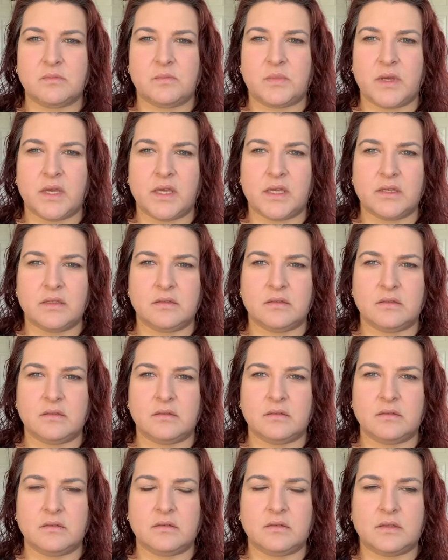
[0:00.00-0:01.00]
but
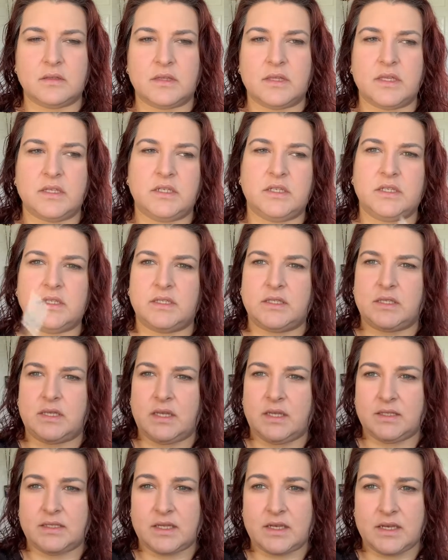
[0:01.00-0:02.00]
this just
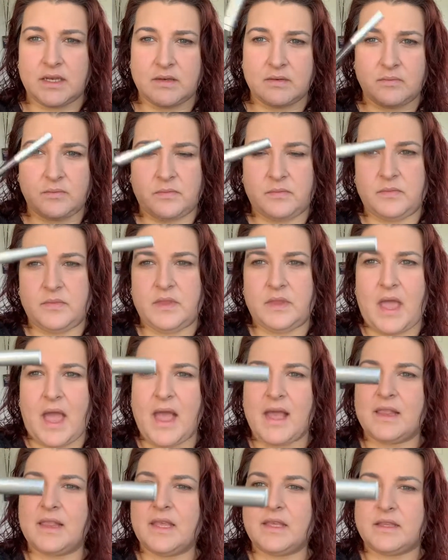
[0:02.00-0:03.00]
is
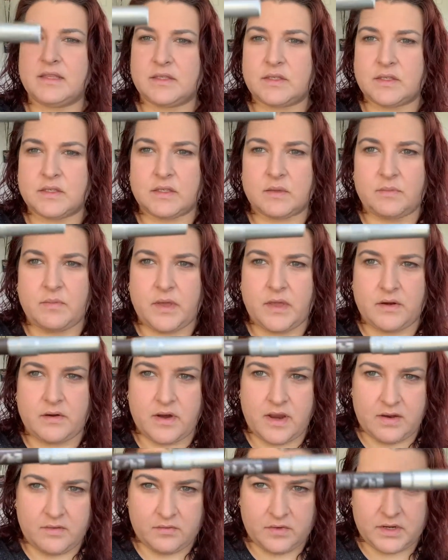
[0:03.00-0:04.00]
I like this as a better
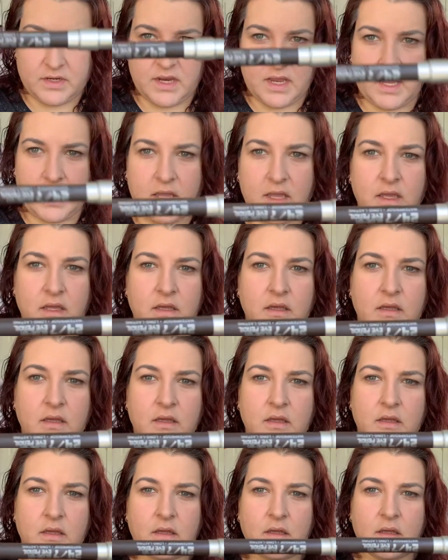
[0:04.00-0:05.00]
everyday
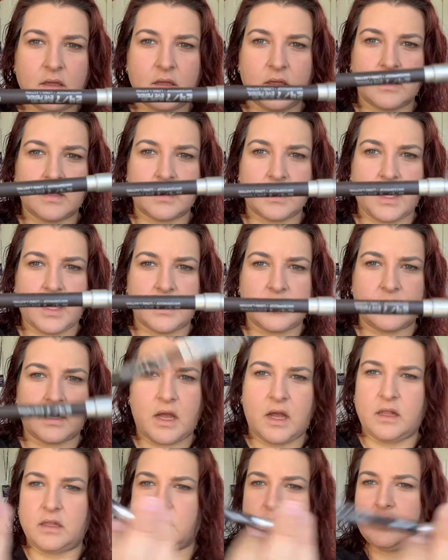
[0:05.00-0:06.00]
kind of
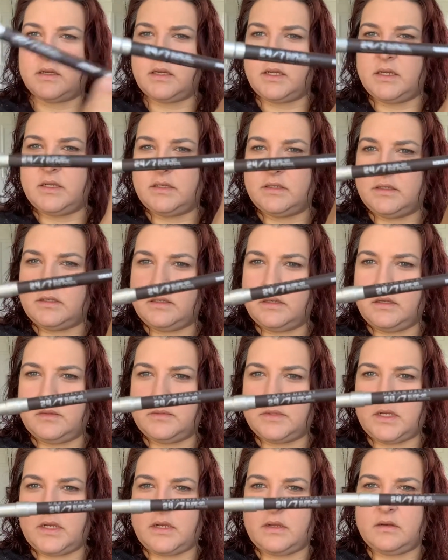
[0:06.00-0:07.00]
color, and it's still
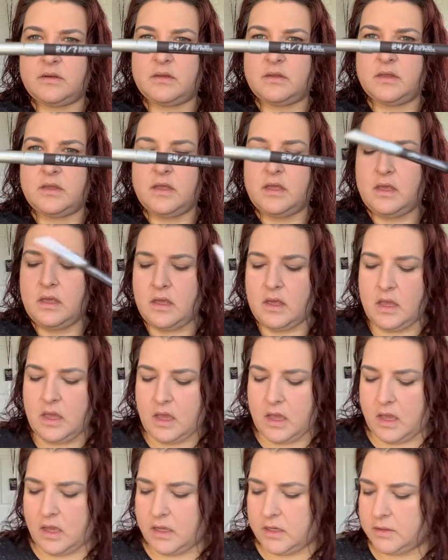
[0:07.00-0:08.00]
upside
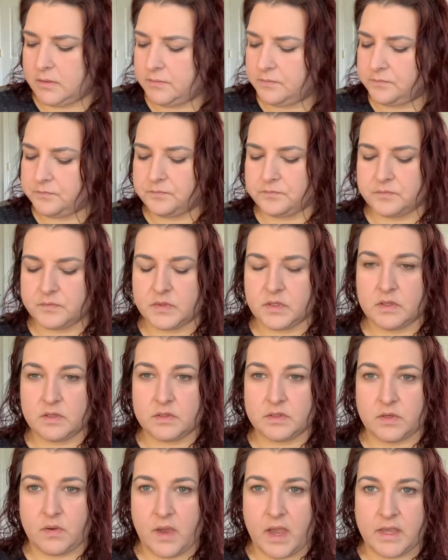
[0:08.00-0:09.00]
down.
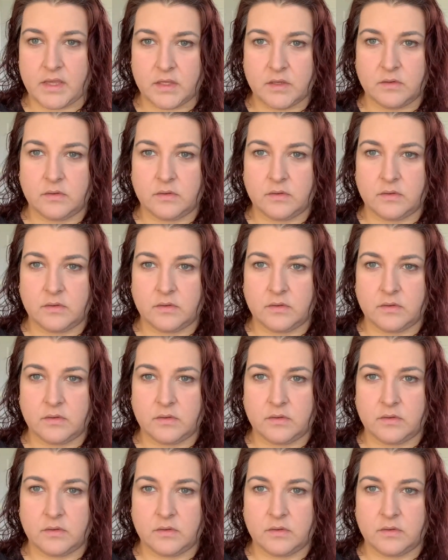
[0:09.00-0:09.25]
So I